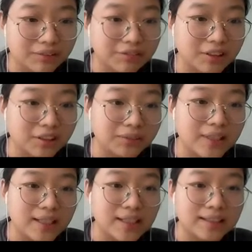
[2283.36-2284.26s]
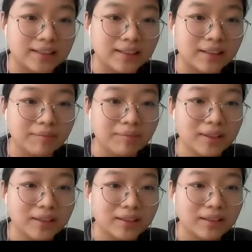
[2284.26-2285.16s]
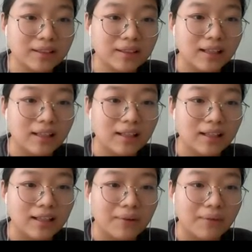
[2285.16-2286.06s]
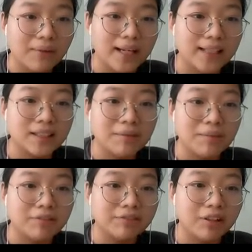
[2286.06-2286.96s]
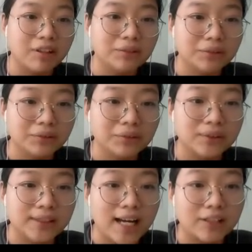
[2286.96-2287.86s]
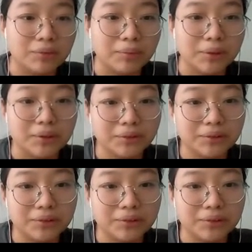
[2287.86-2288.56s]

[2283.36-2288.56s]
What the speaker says: First way is like what I said before, you use attribute.